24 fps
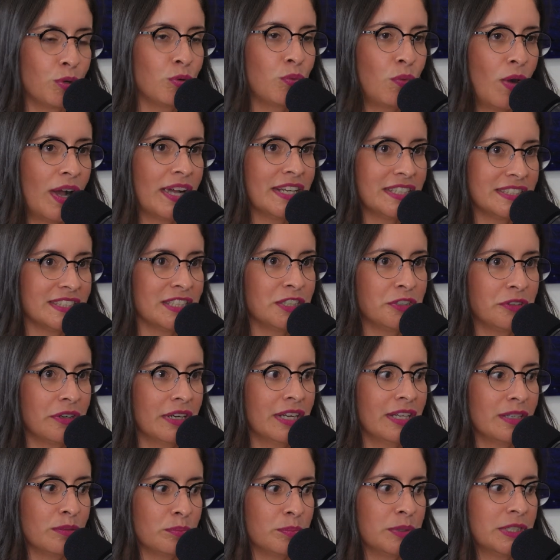But why is it
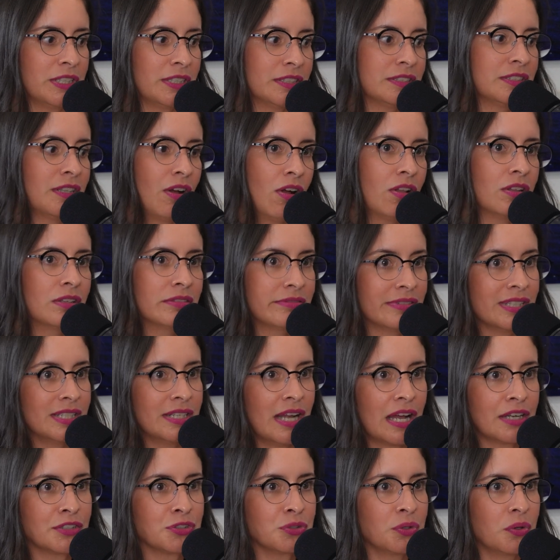great? Because all of the
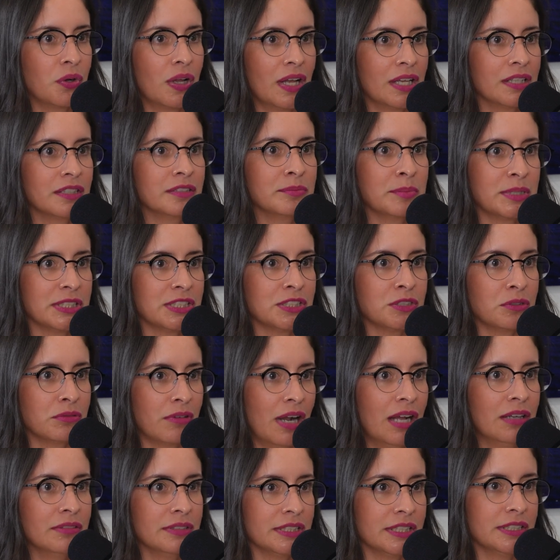natural elements
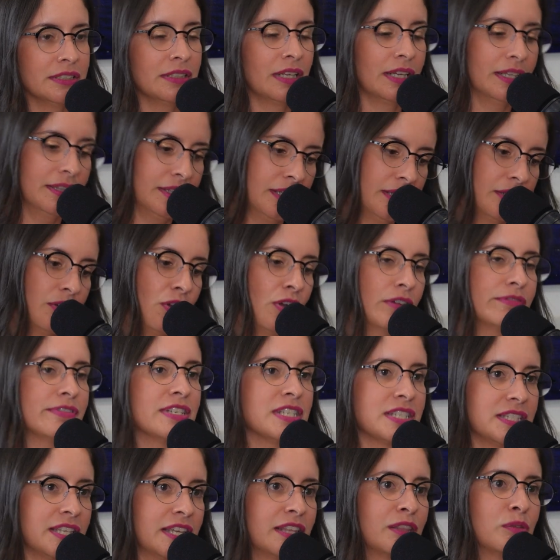around it. And then
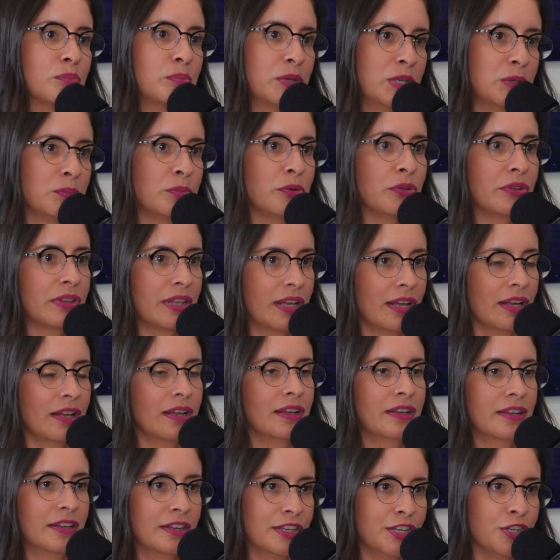obviously the people that,
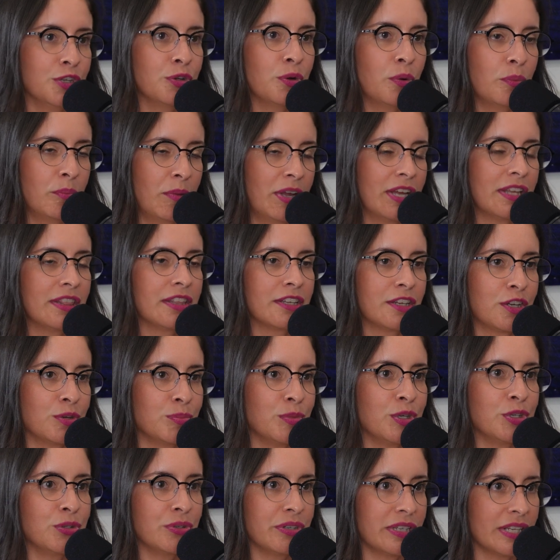make the
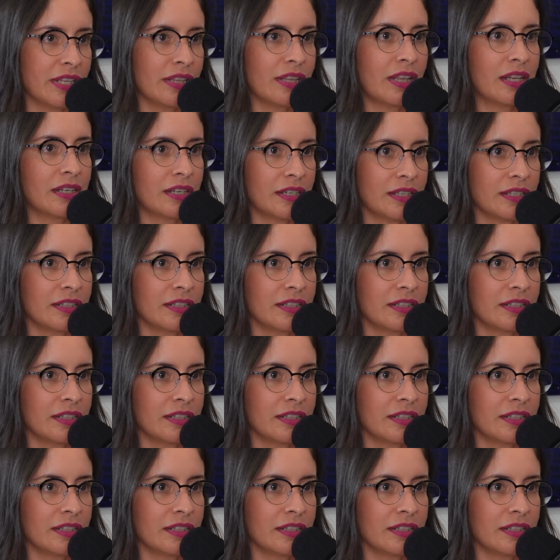community that it